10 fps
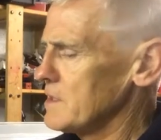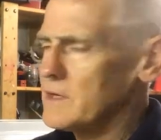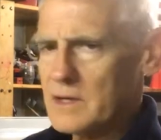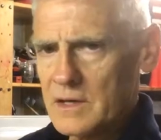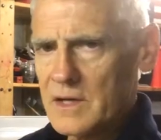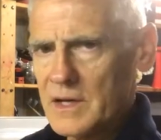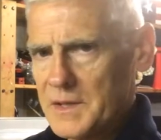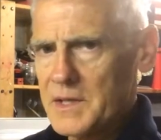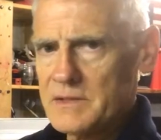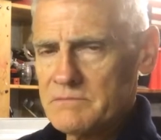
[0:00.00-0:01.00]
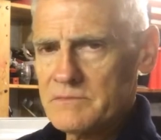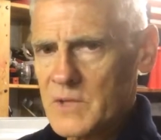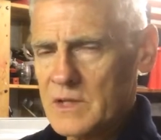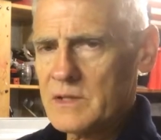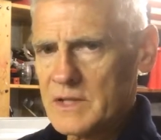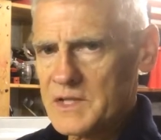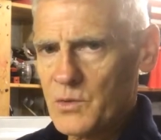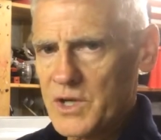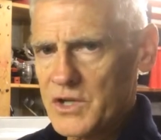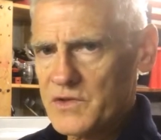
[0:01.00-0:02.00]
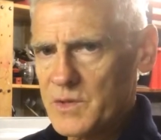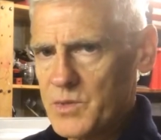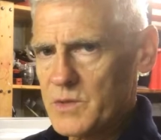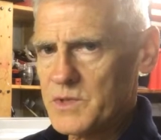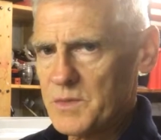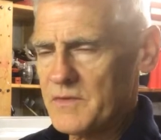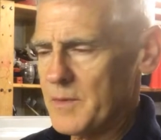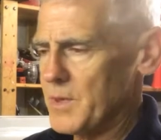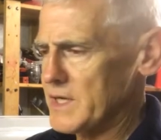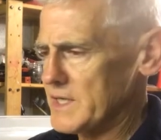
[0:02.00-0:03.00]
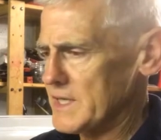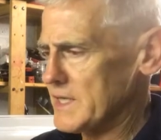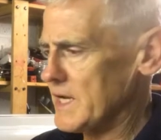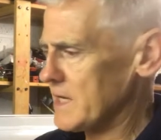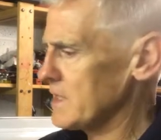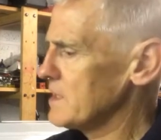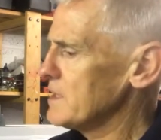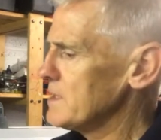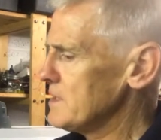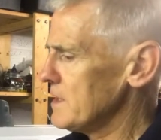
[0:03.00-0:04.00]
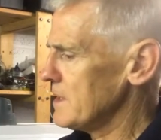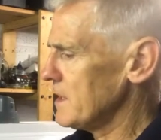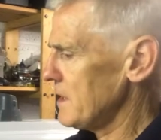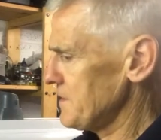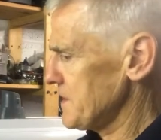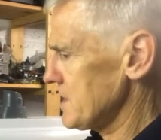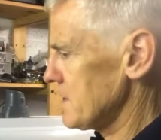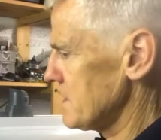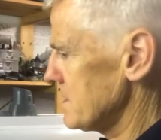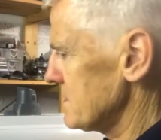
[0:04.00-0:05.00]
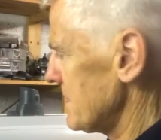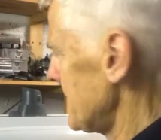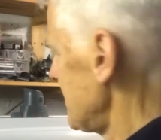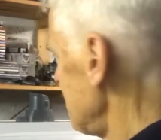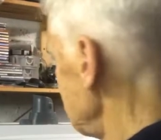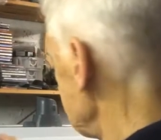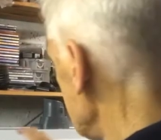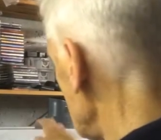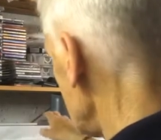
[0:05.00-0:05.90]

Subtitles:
then that's the way they used it. But it was a bit of a pain in the neck. I think took